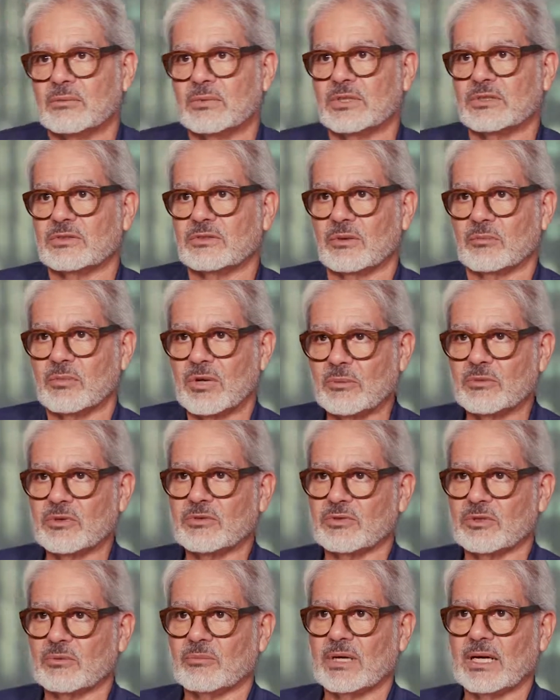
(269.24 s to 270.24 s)
Whereas if I'm
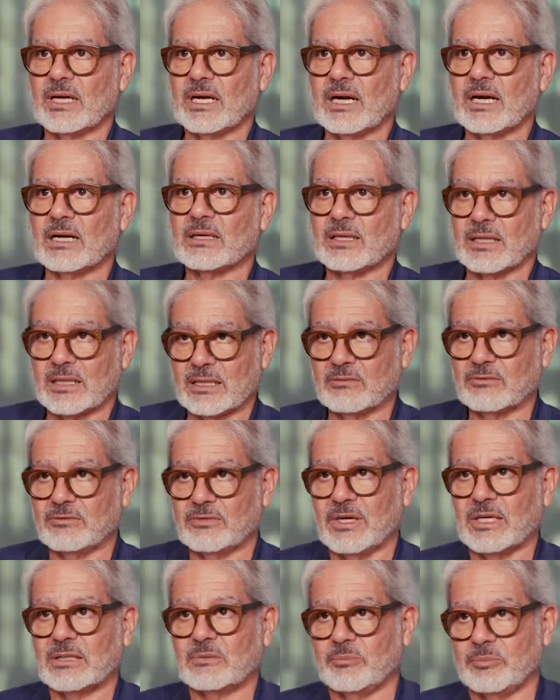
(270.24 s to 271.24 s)
coming from my heart, I can
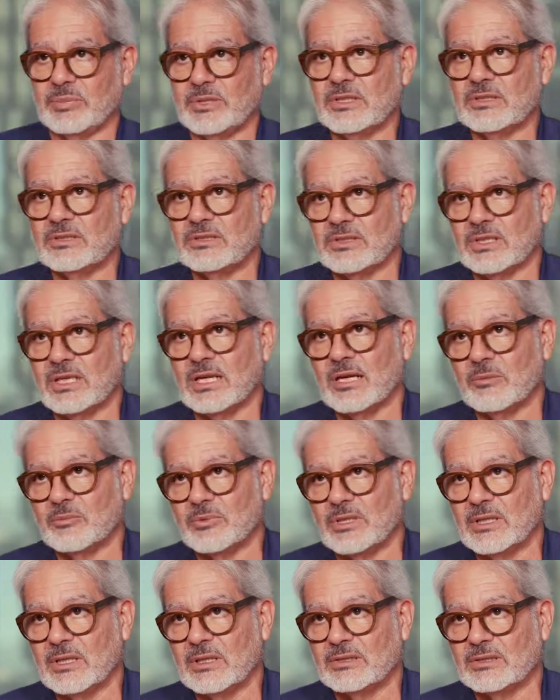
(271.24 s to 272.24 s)
find peace and
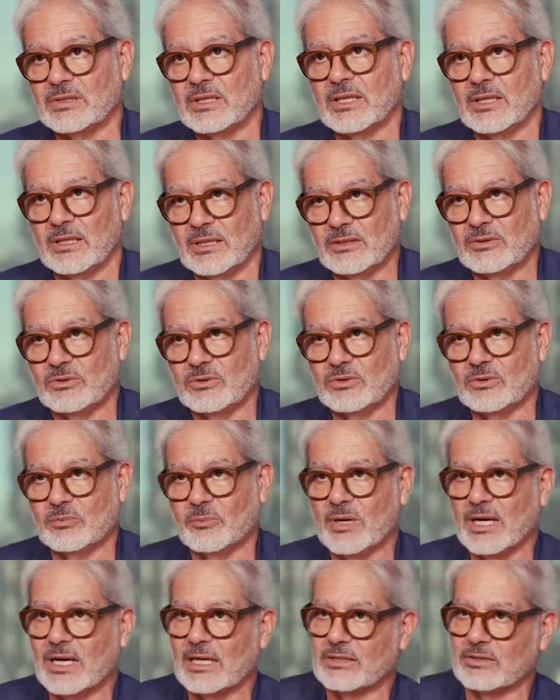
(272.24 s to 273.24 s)
happiness in the new
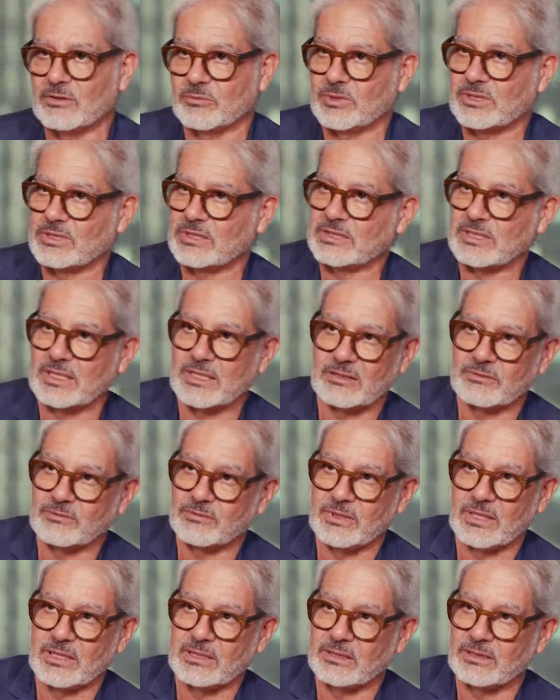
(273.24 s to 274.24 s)
path as much as I can
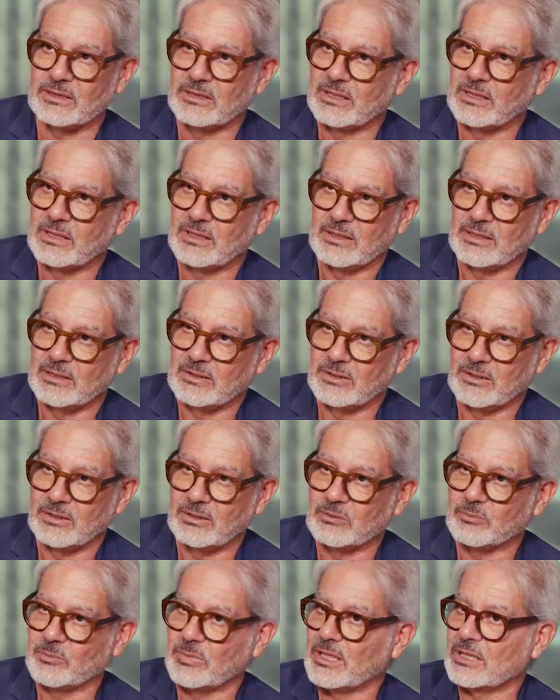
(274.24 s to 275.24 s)
find it in the
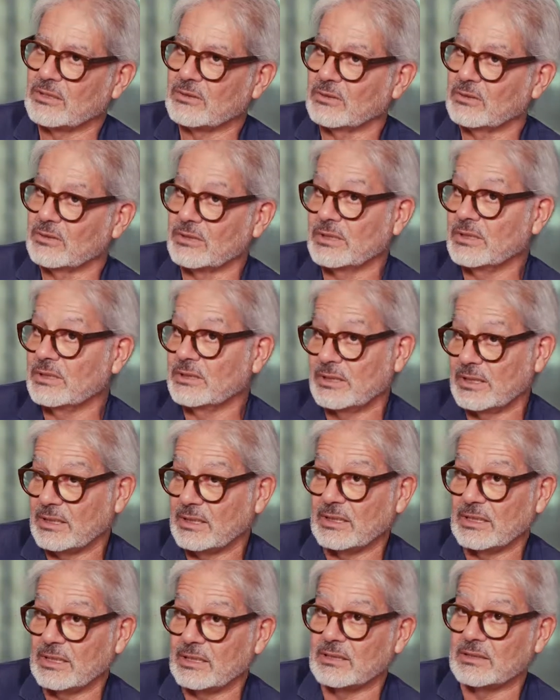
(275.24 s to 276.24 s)
old path or in
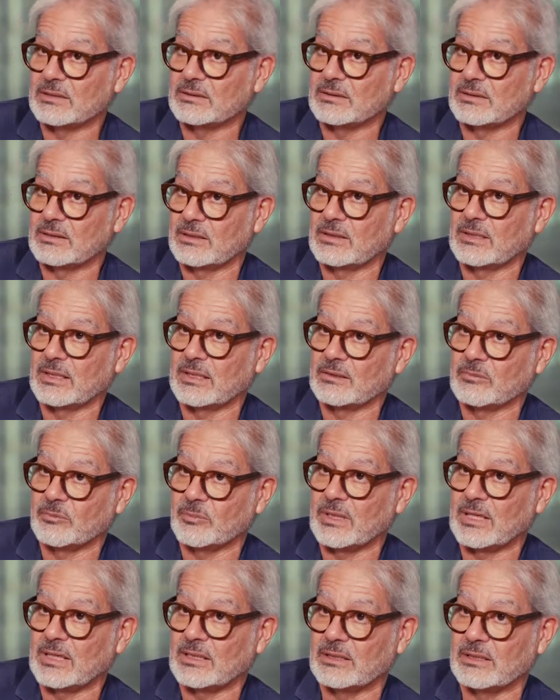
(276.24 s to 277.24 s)
yet another third
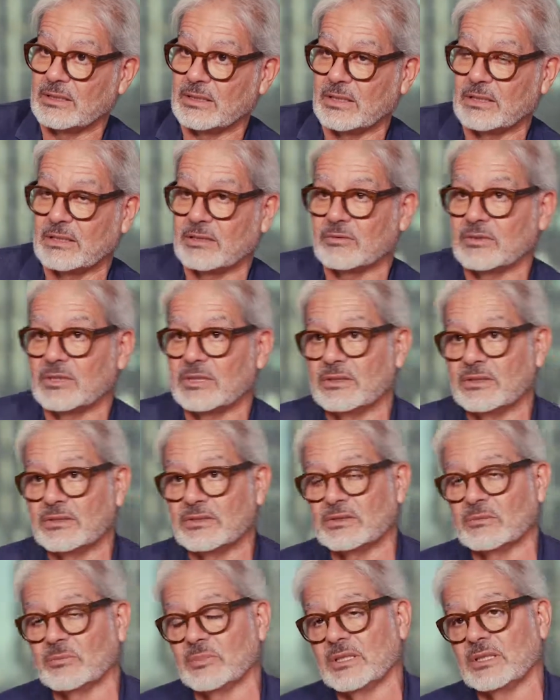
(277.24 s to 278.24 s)
path that I never
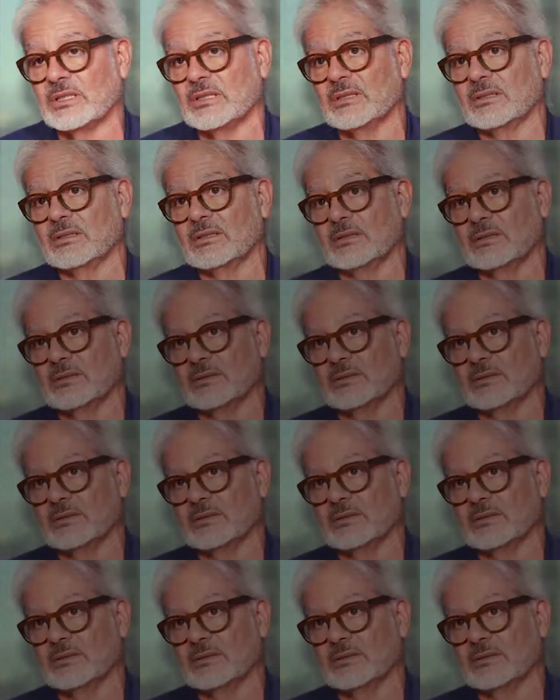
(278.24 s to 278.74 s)
anticipated.